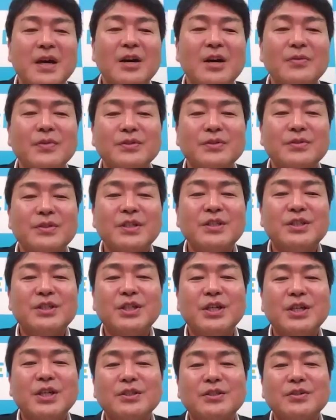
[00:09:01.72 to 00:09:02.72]
I was in
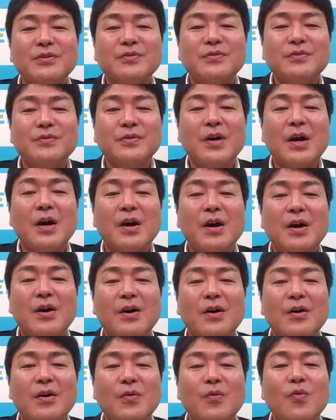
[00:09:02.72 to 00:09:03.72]
charge of
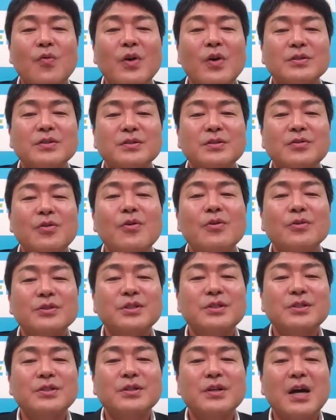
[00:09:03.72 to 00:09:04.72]
was
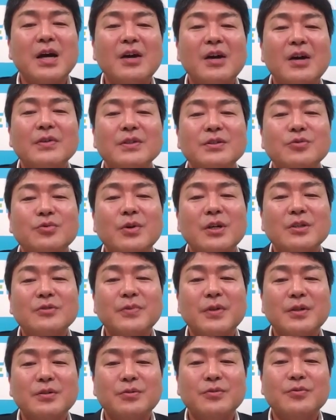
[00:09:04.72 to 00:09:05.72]
launched, I was
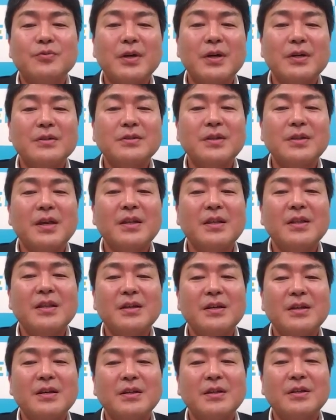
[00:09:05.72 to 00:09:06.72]
transferred to France and
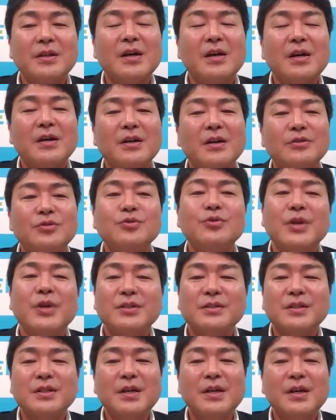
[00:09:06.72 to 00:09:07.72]
the
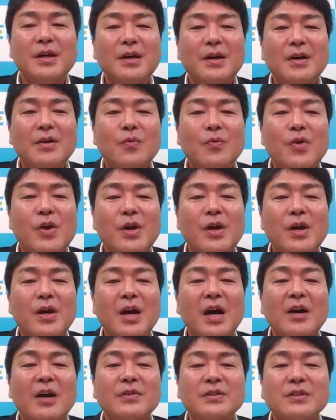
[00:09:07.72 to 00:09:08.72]
US, where
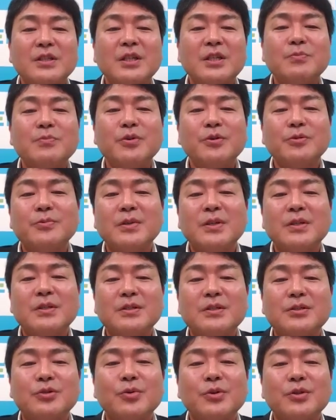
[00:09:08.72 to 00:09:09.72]
I was involved
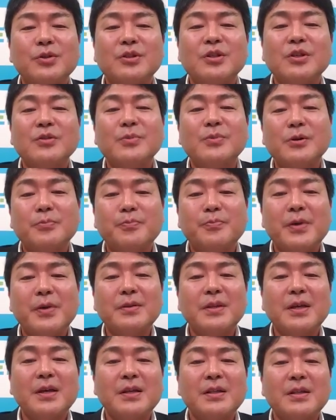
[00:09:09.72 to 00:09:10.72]
in joint
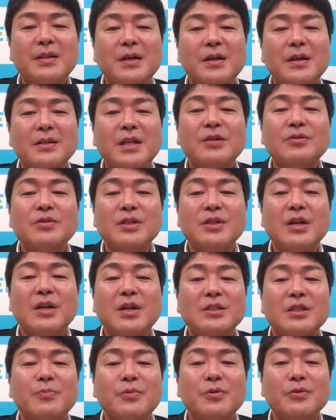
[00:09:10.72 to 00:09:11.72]
development and
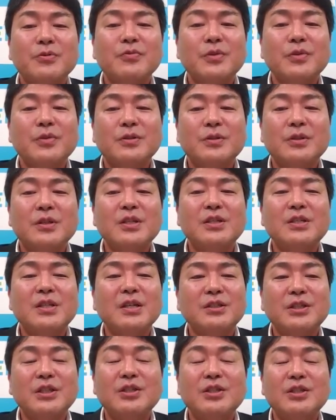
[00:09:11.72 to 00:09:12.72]
technical support with
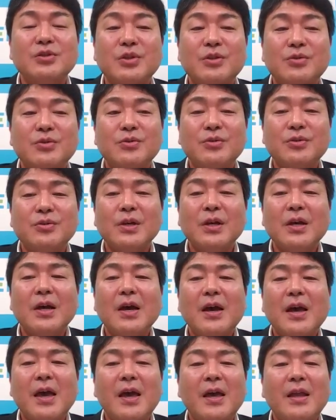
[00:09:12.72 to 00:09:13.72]
research institutes
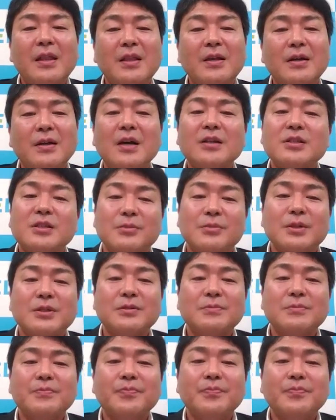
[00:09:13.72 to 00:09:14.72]
and the customers.